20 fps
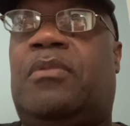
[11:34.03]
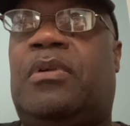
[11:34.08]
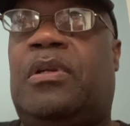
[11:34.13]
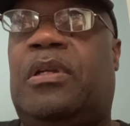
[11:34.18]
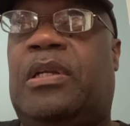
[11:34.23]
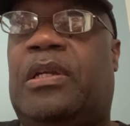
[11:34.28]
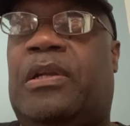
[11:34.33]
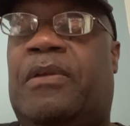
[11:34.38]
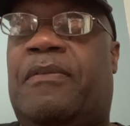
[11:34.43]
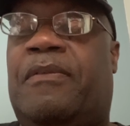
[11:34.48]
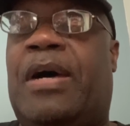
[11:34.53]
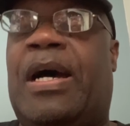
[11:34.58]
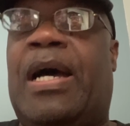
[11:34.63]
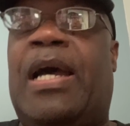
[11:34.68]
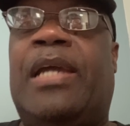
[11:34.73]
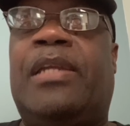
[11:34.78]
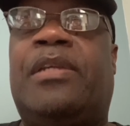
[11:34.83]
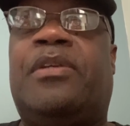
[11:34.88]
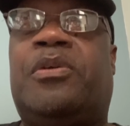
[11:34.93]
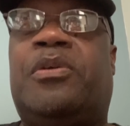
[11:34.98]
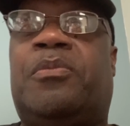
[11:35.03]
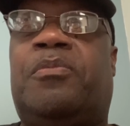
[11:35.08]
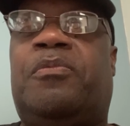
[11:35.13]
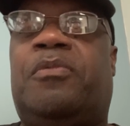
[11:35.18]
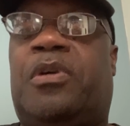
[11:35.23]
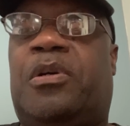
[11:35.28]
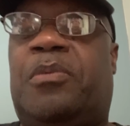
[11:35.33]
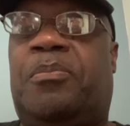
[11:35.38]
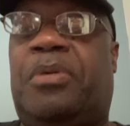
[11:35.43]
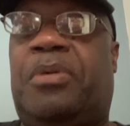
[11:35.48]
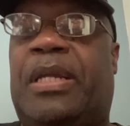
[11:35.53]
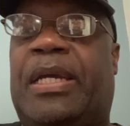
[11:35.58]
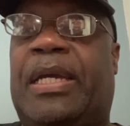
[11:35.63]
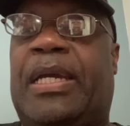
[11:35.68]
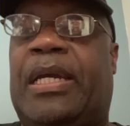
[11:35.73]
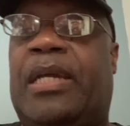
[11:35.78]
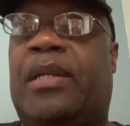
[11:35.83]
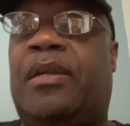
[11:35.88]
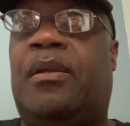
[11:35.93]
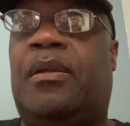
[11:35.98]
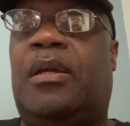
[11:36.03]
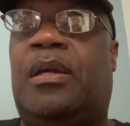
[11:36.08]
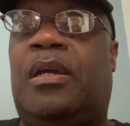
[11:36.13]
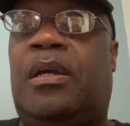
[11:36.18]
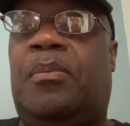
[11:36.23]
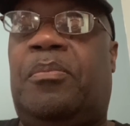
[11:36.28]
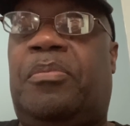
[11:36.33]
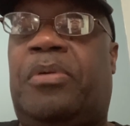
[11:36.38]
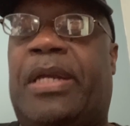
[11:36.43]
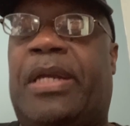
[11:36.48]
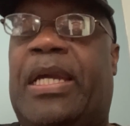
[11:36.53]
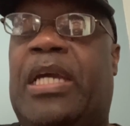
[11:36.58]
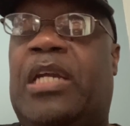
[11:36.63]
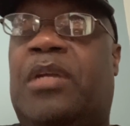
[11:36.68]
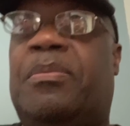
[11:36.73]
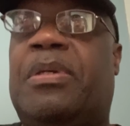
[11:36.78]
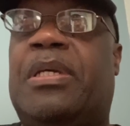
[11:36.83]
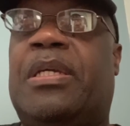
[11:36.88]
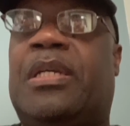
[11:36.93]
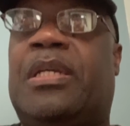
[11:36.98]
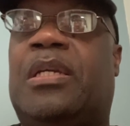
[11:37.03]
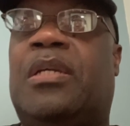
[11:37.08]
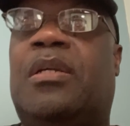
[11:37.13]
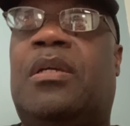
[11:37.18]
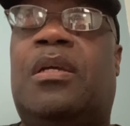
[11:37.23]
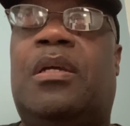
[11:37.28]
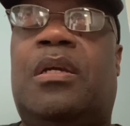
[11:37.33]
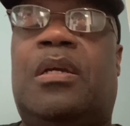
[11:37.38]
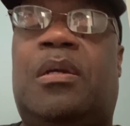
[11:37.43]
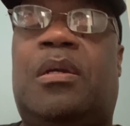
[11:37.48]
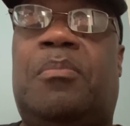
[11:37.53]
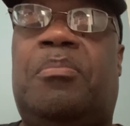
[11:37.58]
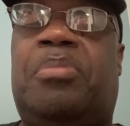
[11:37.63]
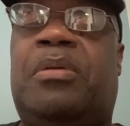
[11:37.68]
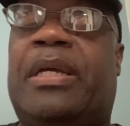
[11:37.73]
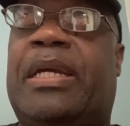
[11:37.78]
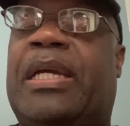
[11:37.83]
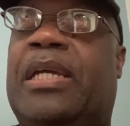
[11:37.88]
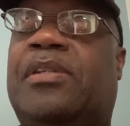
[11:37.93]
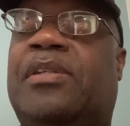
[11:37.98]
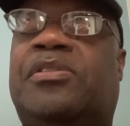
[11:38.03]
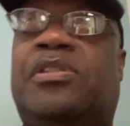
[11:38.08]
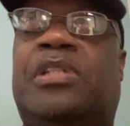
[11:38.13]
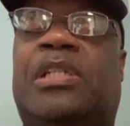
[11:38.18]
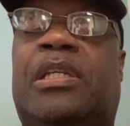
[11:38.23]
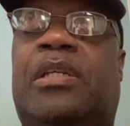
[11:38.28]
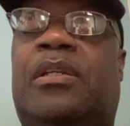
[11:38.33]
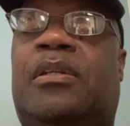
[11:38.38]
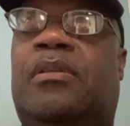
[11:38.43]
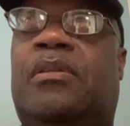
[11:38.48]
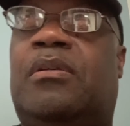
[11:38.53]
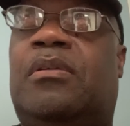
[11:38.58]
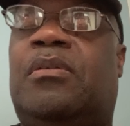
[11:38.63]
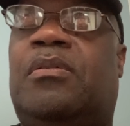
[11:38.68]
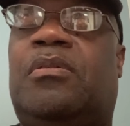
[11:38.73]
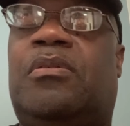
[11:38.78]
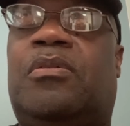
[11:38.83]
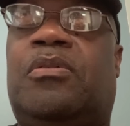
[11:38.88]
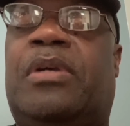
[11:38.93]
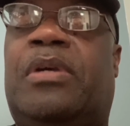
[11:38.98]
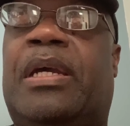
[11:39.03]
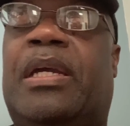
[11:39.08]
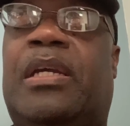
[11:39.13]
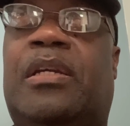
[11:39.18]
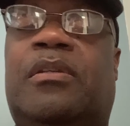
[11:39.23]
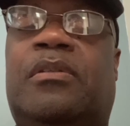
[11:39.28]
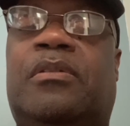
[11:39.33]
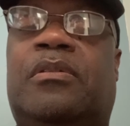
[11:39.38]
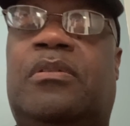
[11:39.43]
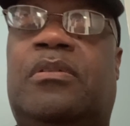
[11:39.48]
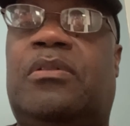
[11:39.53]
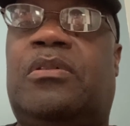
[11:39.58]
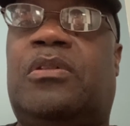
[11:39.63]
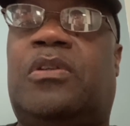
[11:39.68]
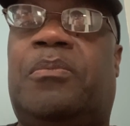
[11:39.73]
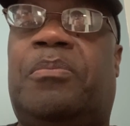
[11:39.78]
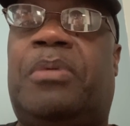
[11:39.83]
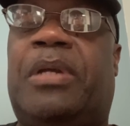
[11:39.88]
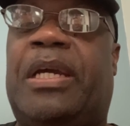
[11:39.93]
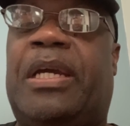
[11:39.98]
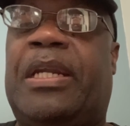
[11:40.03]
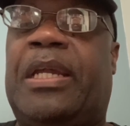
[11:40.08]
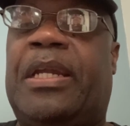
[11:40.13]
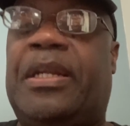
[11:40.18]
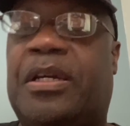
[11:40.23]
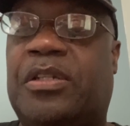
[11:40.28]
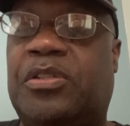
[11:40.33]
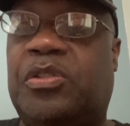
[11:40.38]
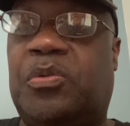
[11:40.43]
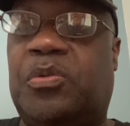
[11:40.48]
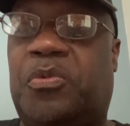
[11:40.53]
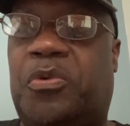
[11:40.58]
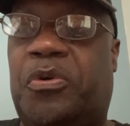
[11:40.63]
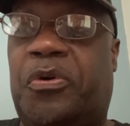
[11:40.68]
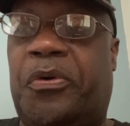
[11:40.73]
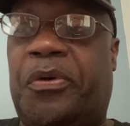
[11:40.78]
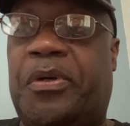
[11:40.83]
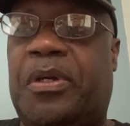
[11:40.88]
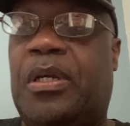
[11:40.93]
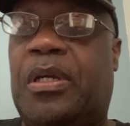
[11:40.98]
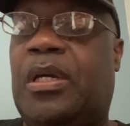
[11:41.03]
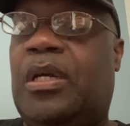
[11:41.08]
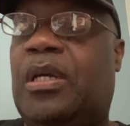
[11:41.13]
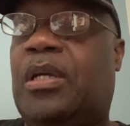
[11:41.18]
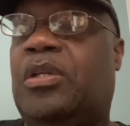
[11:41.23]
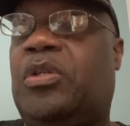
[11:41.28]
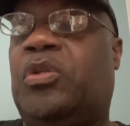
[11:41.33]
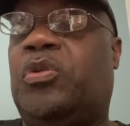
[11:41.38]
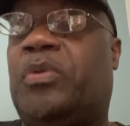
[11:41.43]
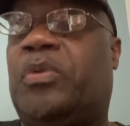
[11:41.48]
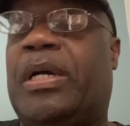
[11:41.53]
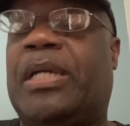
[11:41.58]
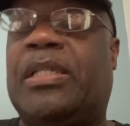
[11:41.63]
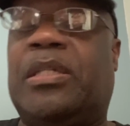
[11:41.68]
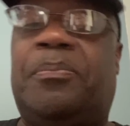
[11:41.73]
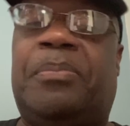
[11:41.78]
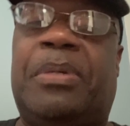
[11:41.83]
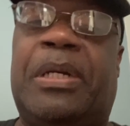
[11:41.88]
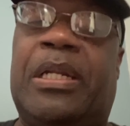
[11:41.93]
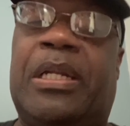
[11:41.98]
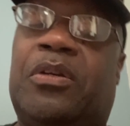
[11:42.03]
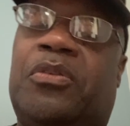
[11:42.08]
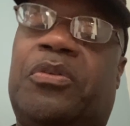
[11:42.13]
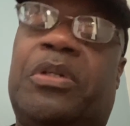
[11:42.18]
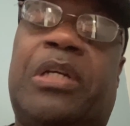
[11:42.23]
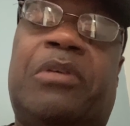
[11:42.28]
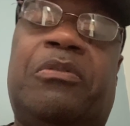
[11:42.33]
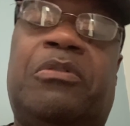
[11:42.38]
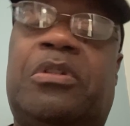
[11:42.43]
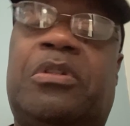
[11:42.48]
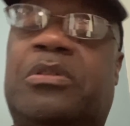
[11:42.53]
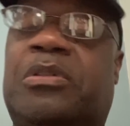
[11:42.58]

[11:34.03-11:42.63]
divide your plan B, plan C. Okay, so plan A doesn't work, you don't have to panic. Okay, we'll